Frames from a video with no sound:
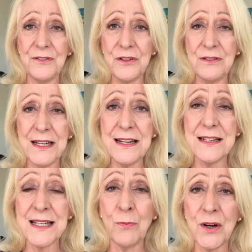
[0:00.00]
if you
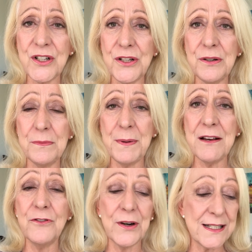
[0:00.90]
need someone to
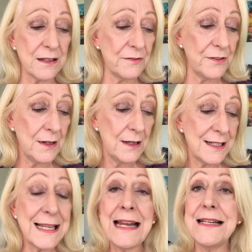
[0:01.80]
be a voice of
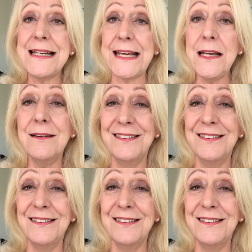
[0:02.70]
sanity